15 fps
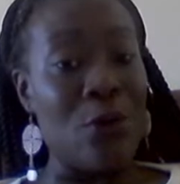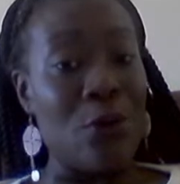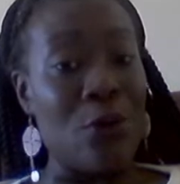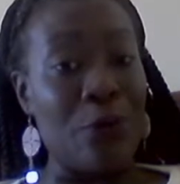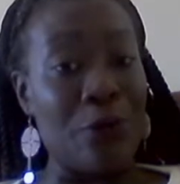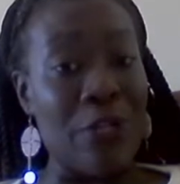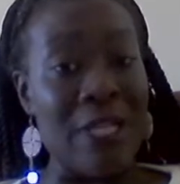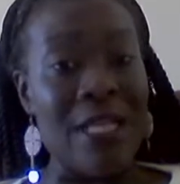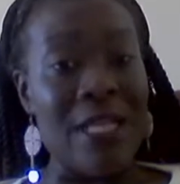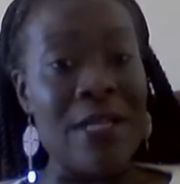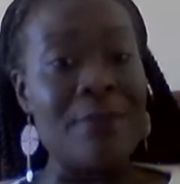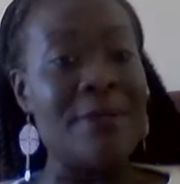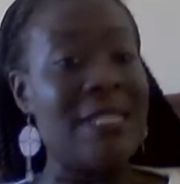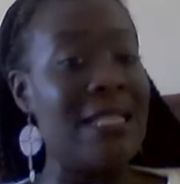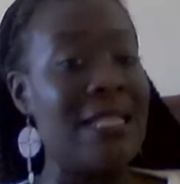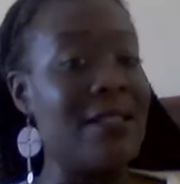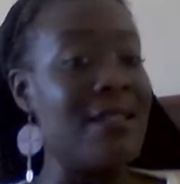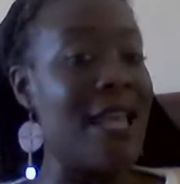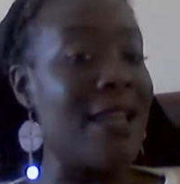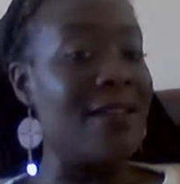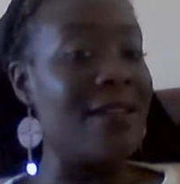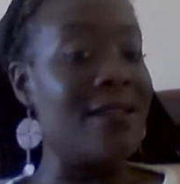freedoms
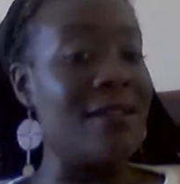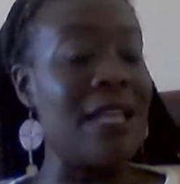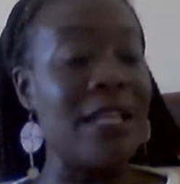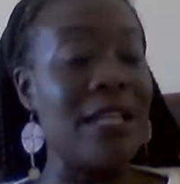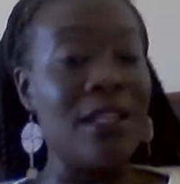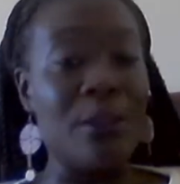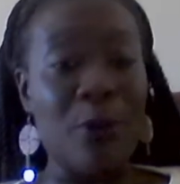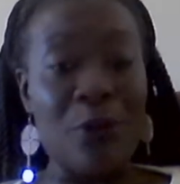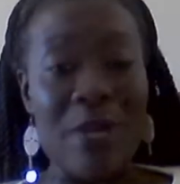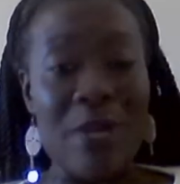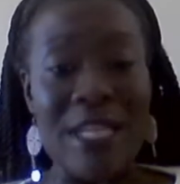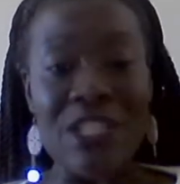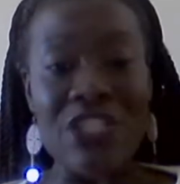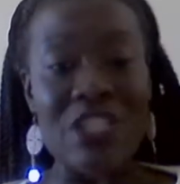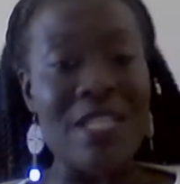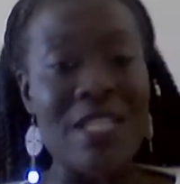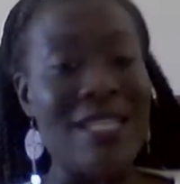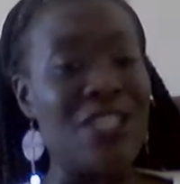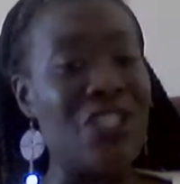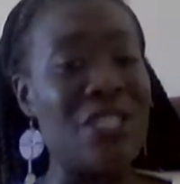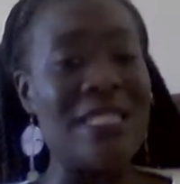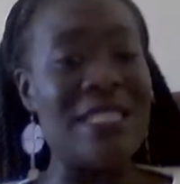and liberation,
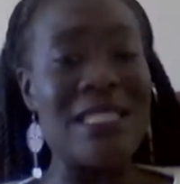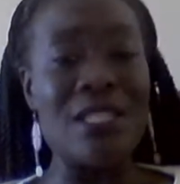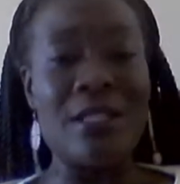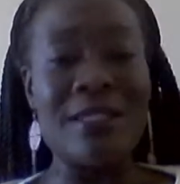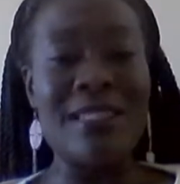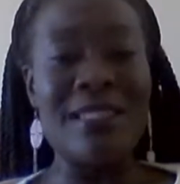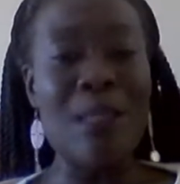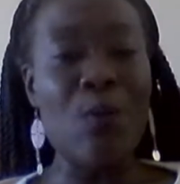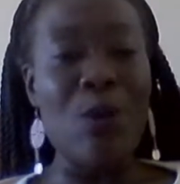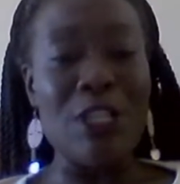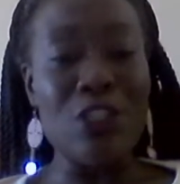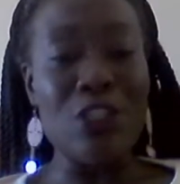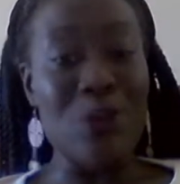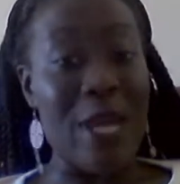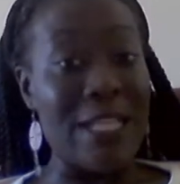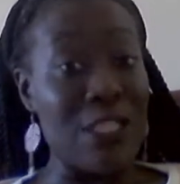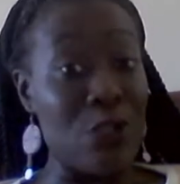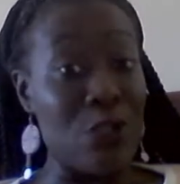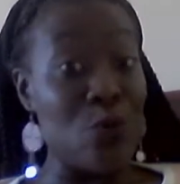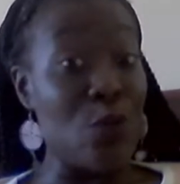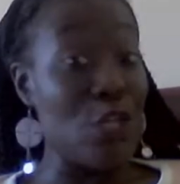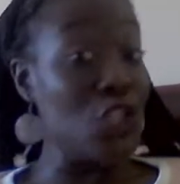and just someone trying
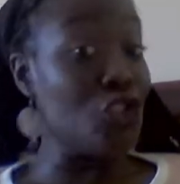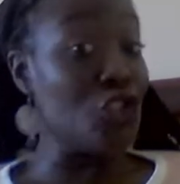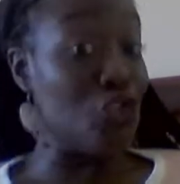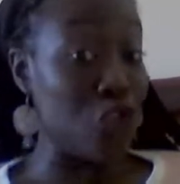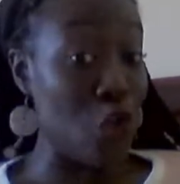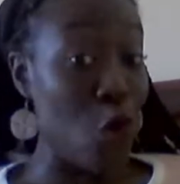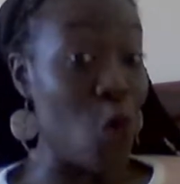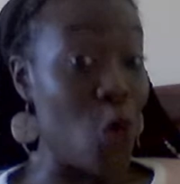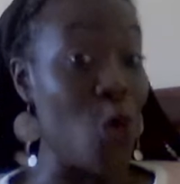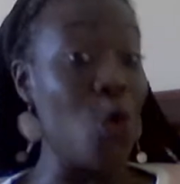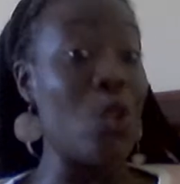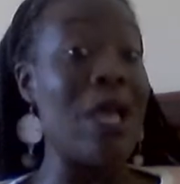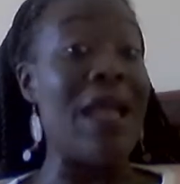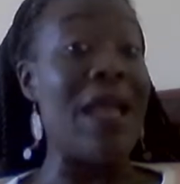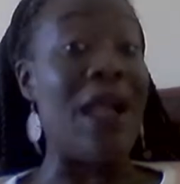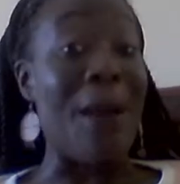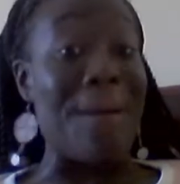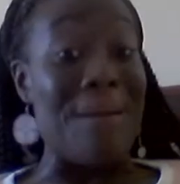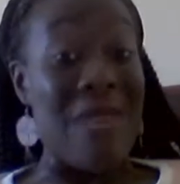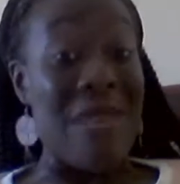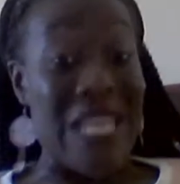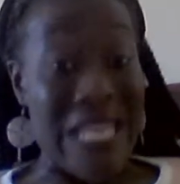to control
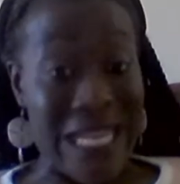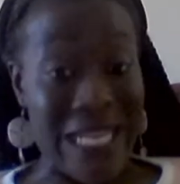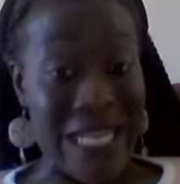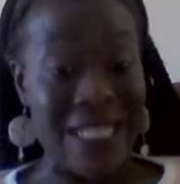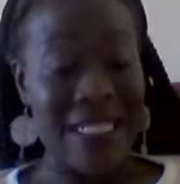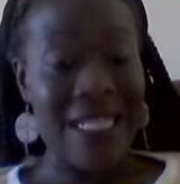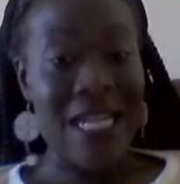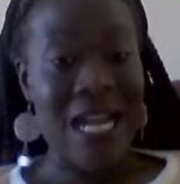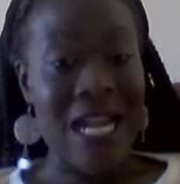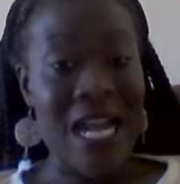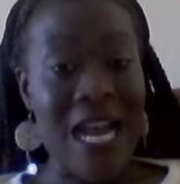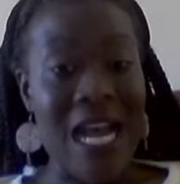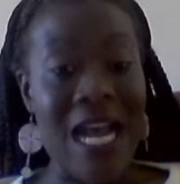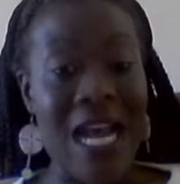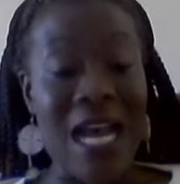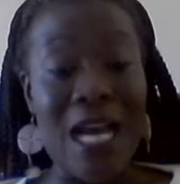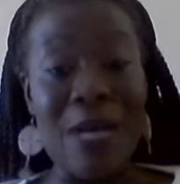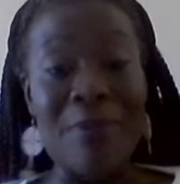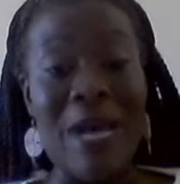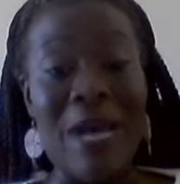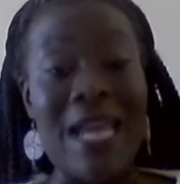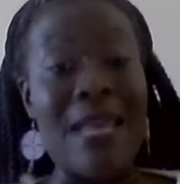me.
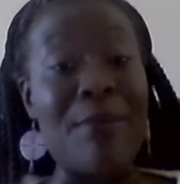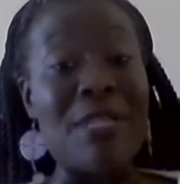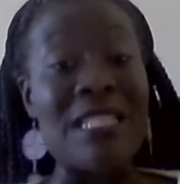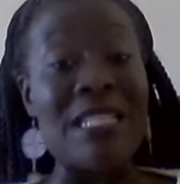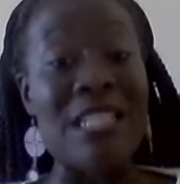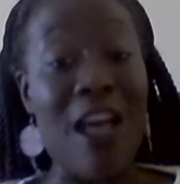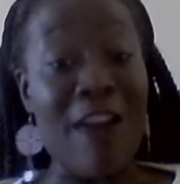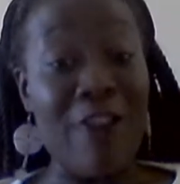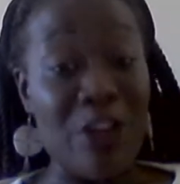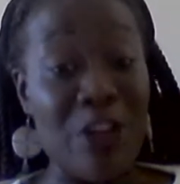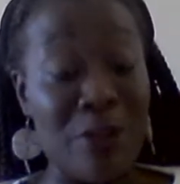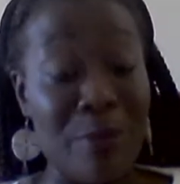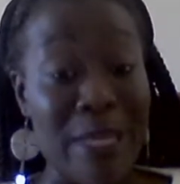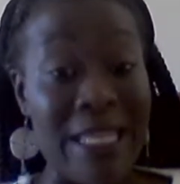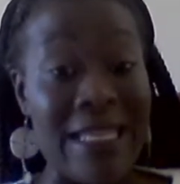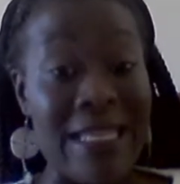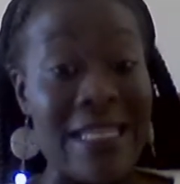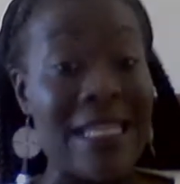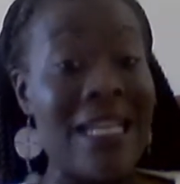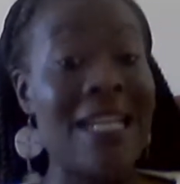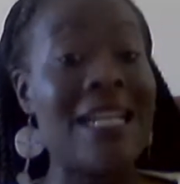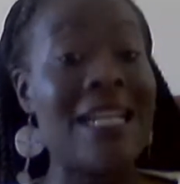I am a sovereign
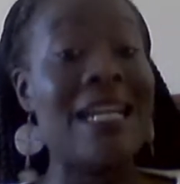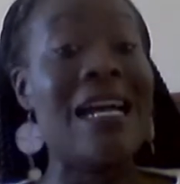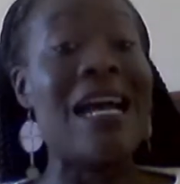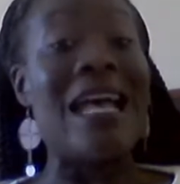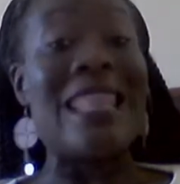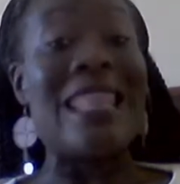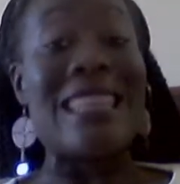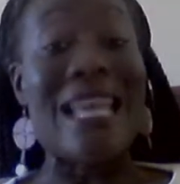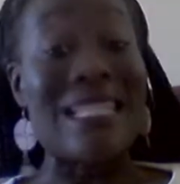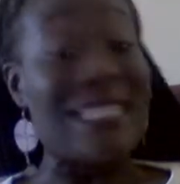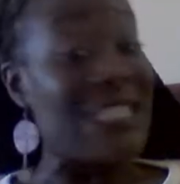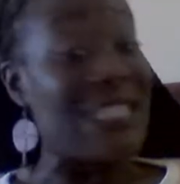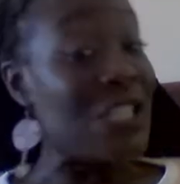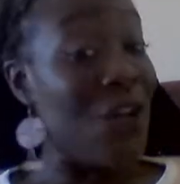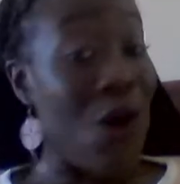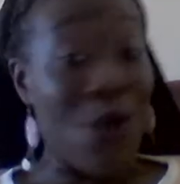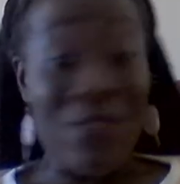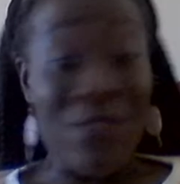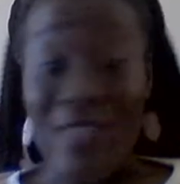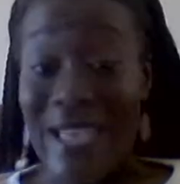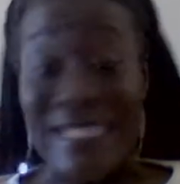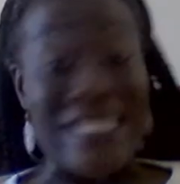being, and that's
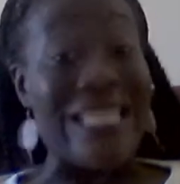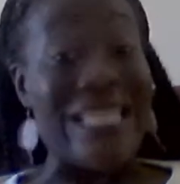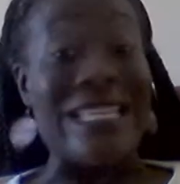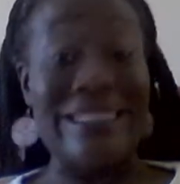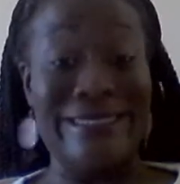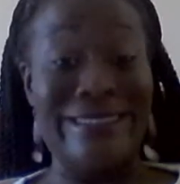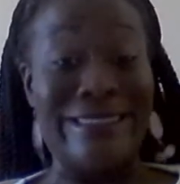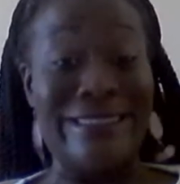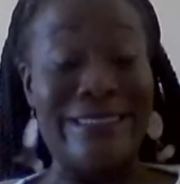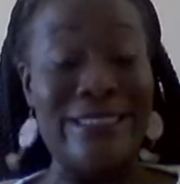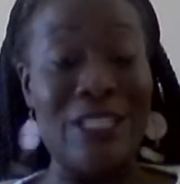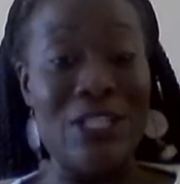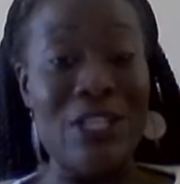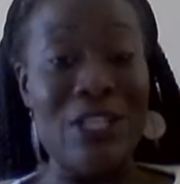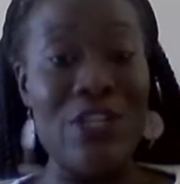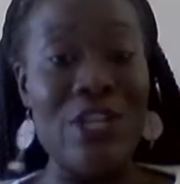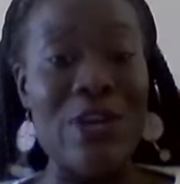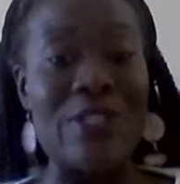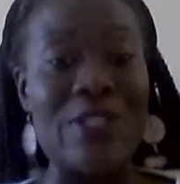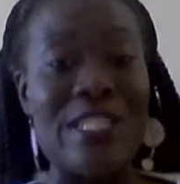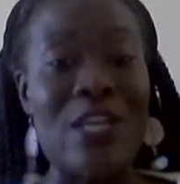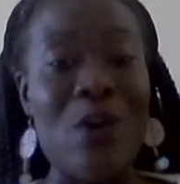it.
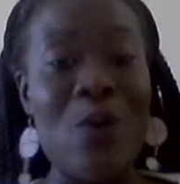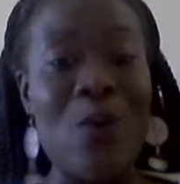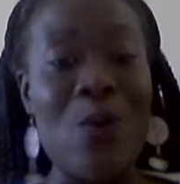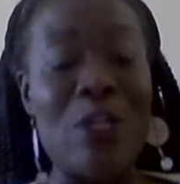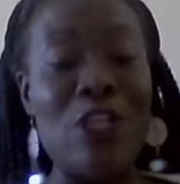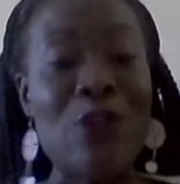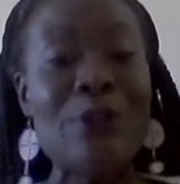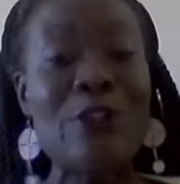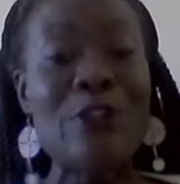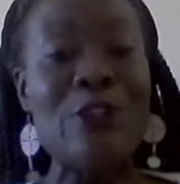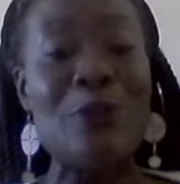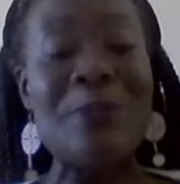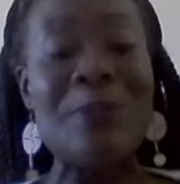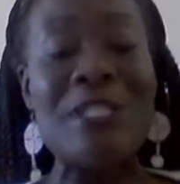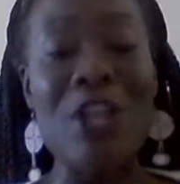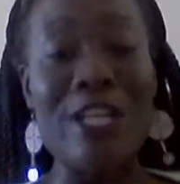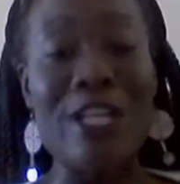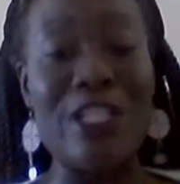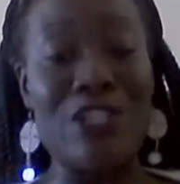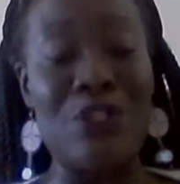So when YouTube started